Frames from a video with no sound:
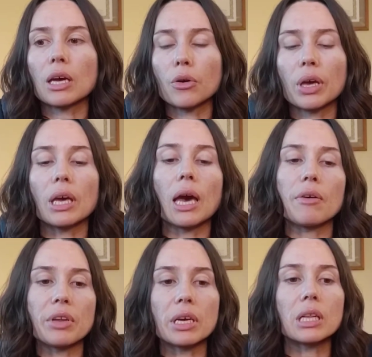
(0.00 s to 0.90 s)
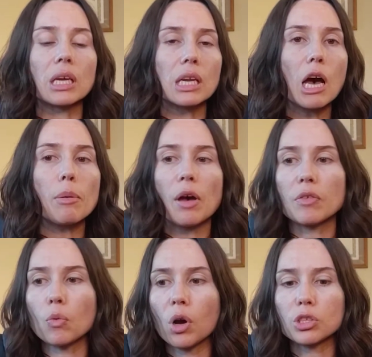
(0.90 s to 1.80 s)
like, okay, having to clean up,
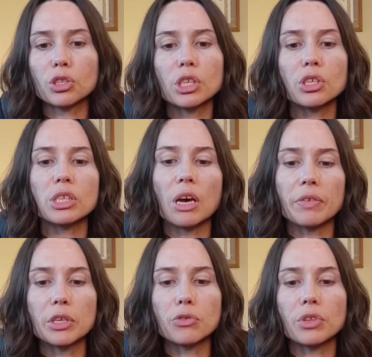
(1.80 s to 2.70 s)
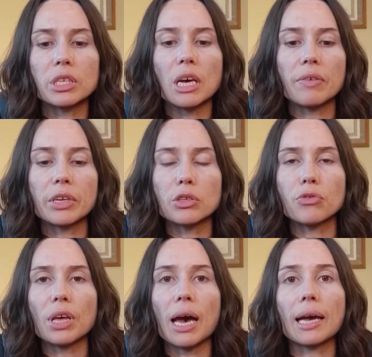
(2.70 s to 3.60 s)
having to wash dishes, having to do this, having to
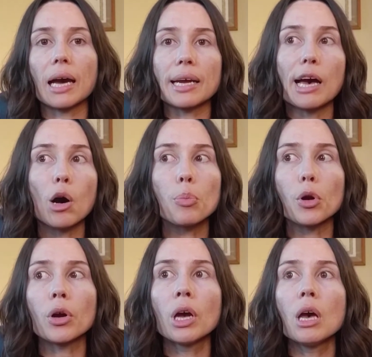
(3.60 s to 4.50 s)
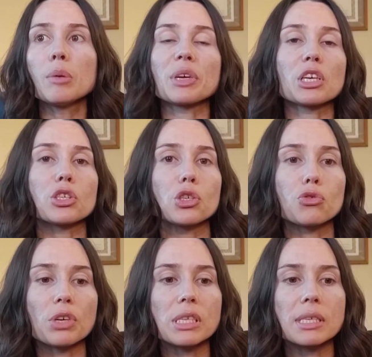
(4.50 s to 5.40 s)
do that. I got to help her because she's
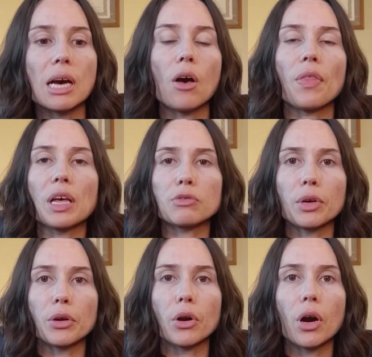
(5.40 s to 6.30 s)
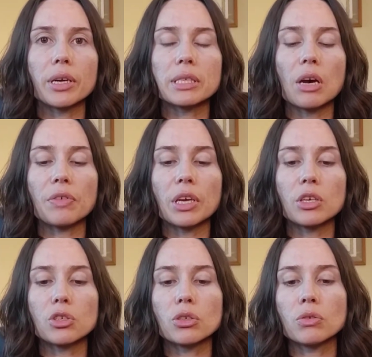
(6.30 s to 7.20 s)
stressed out. That's why her heart is having
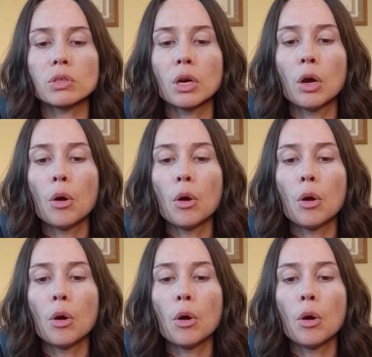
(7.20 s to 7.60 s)
issues.